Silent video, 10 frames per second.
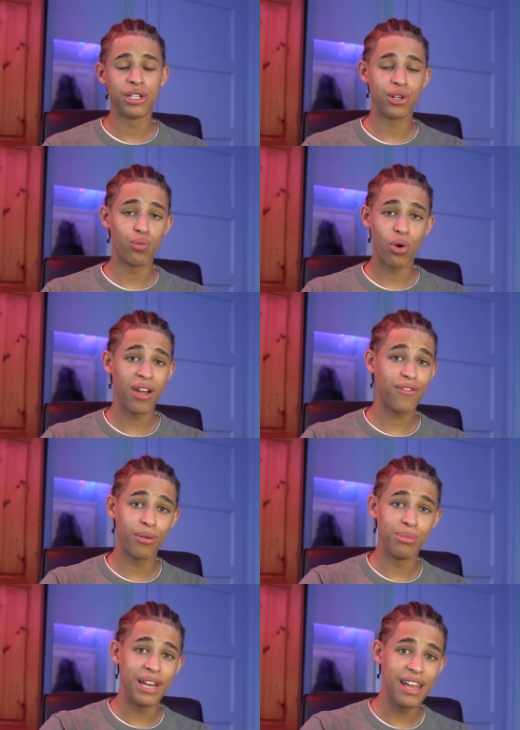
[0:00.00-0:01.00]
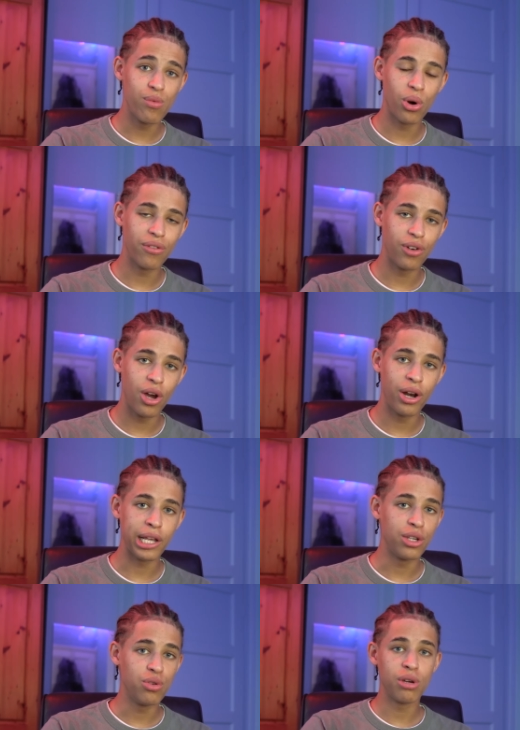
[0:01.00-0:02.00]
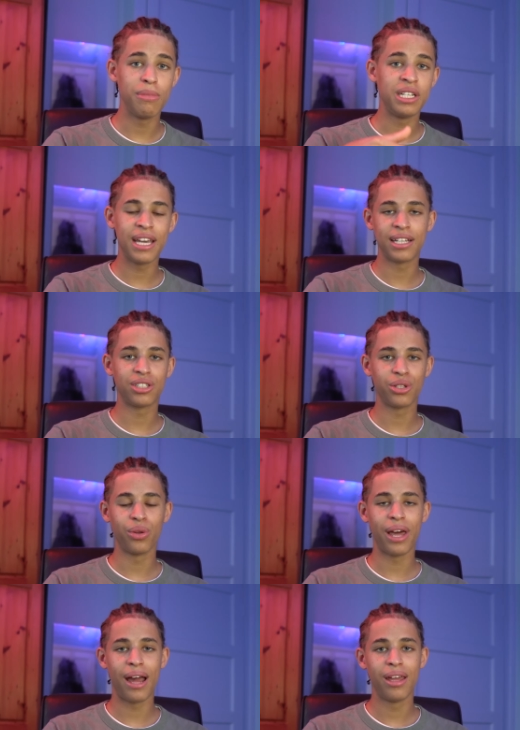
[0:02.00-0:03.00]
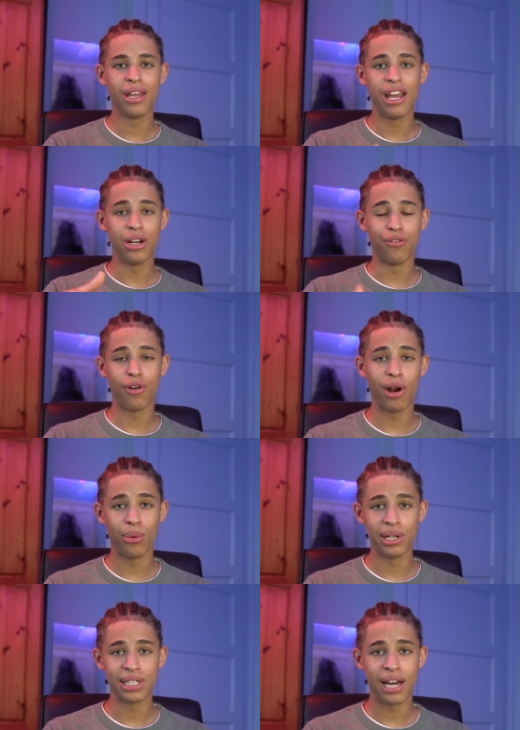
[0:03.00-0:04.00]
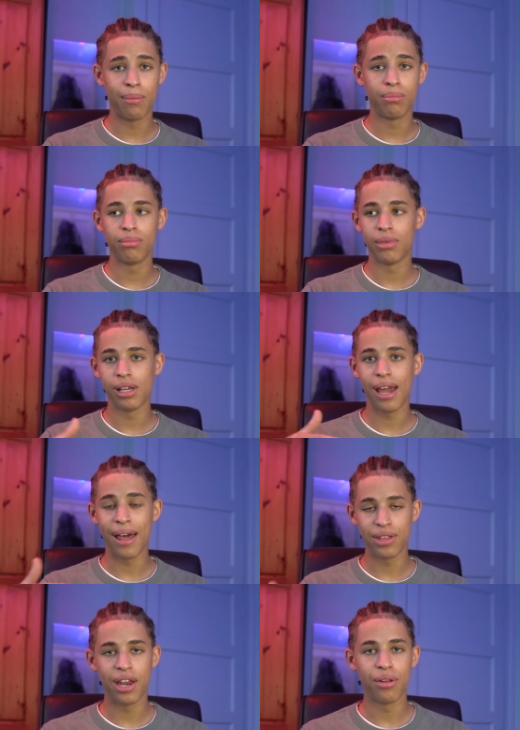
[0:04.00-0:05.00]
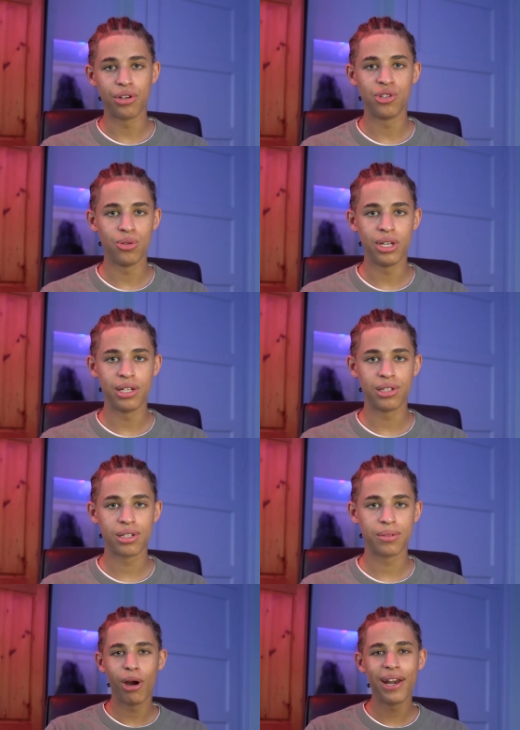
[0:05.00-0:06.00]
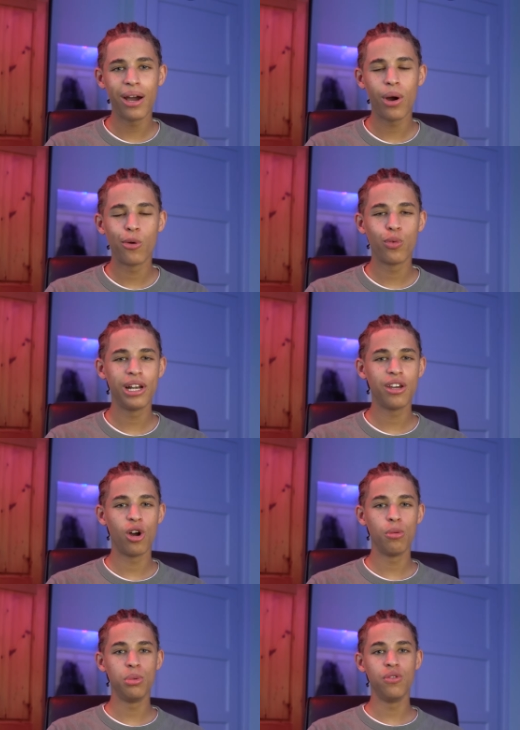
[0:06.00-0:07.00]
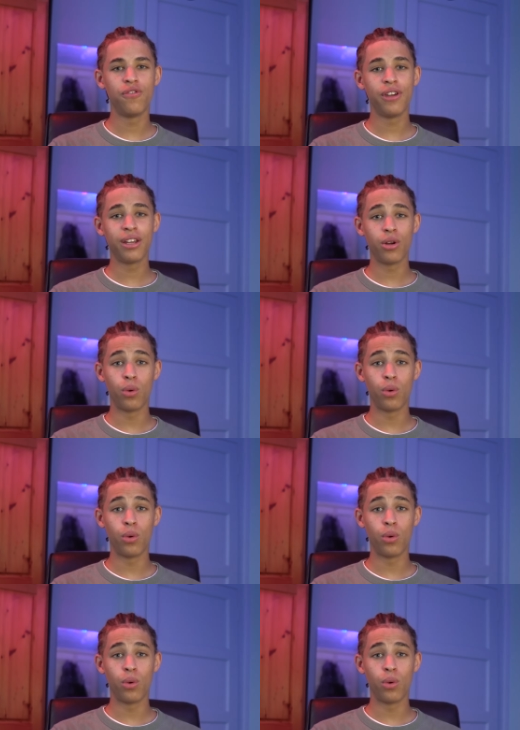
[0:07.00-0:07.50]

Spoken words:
So right from day one of learning, you can be tested on that in your final exam at the end of the 2 years. By now, I really hope you figured a